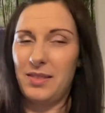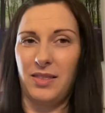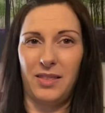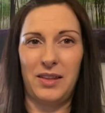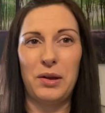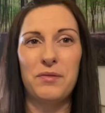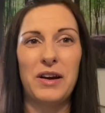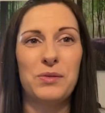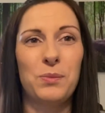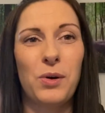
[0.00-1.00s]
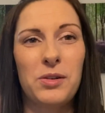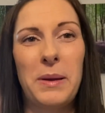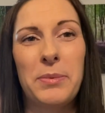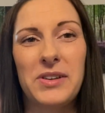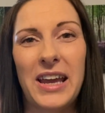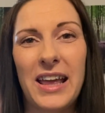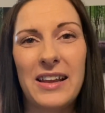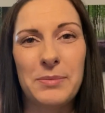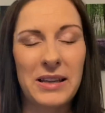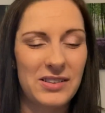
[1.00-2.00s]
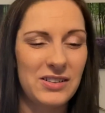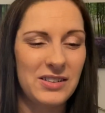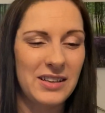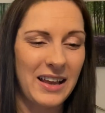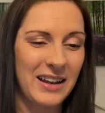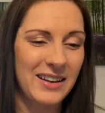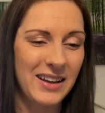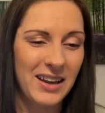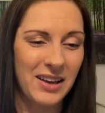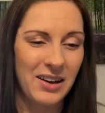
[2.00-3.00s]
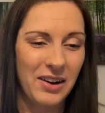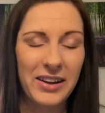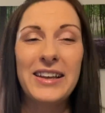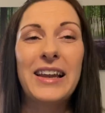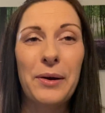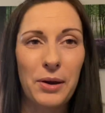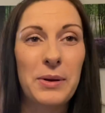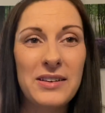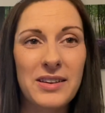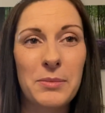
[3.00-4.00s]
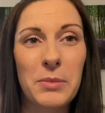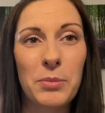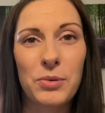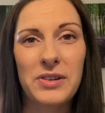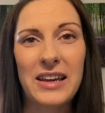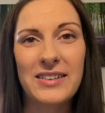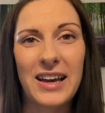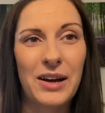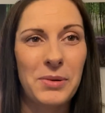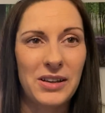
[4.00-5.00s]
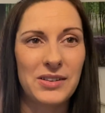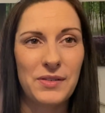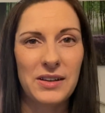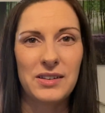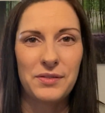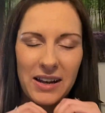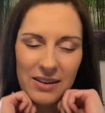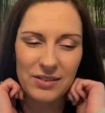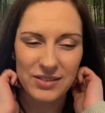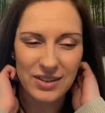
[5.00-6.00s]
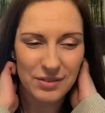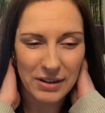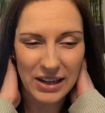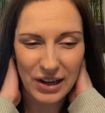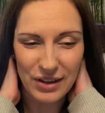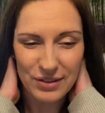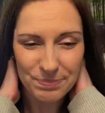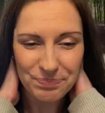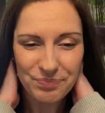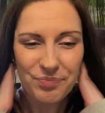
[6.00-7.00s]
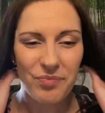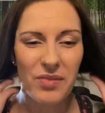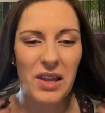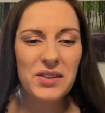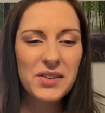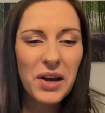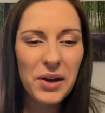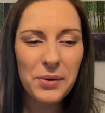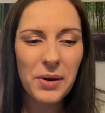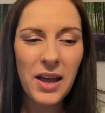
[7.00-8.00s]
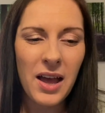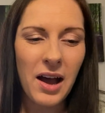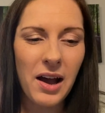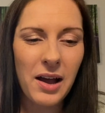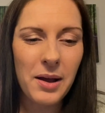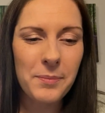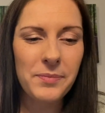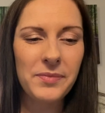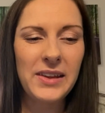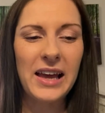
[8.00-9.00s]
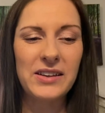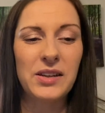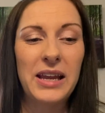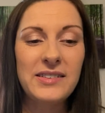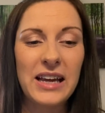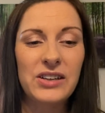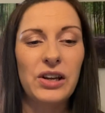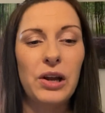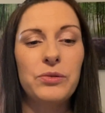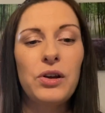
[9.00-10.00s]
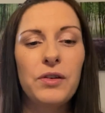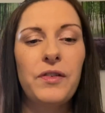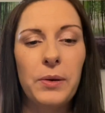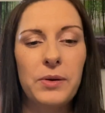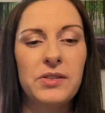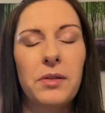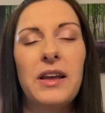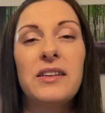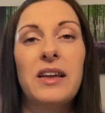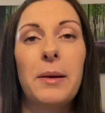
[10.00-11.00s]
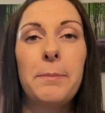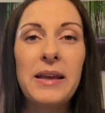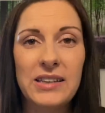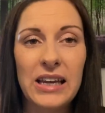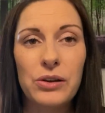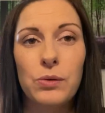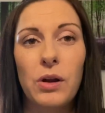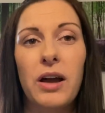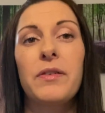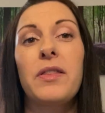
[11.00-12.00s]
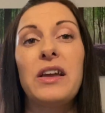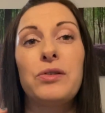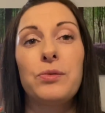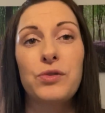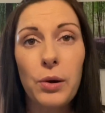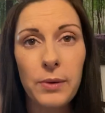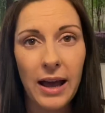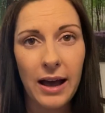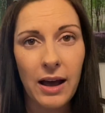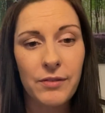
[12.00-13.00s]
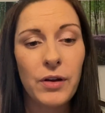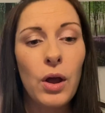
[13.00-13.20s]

the universe wants people to hear these messages, and then I can now go into them in more detail because of this event. It's just really good. So yeah, so he said, you know, do you focus on things that are missing in your life and things you don't have,